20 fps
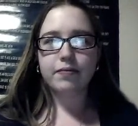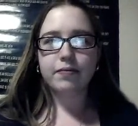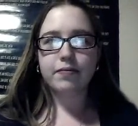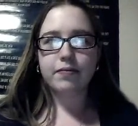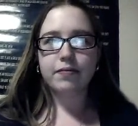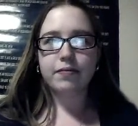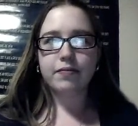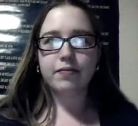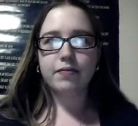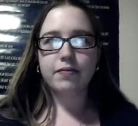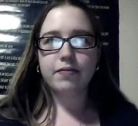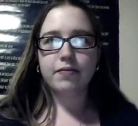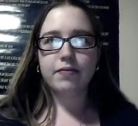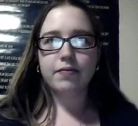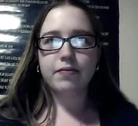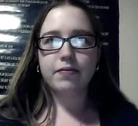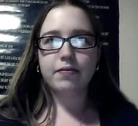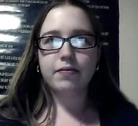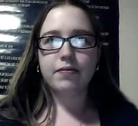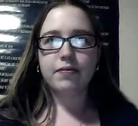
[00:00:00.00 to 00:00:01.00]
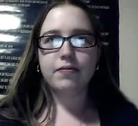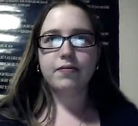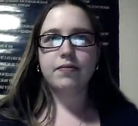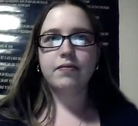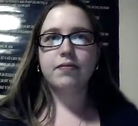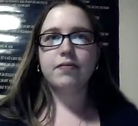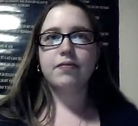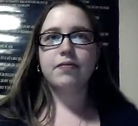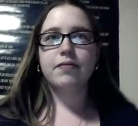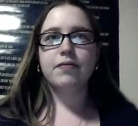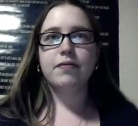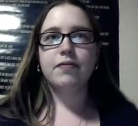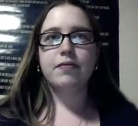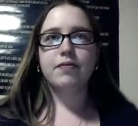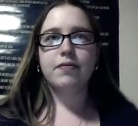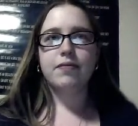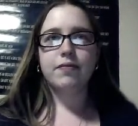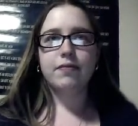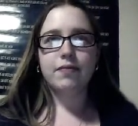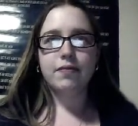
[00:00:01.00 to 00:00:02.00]

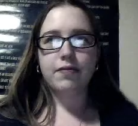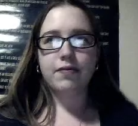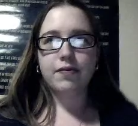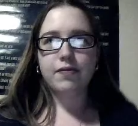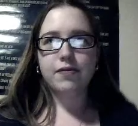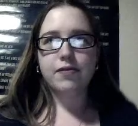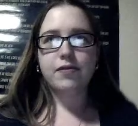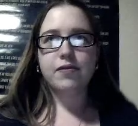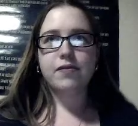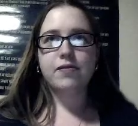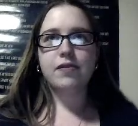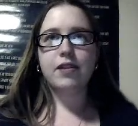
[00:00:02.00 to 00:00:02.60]
Nothing is said.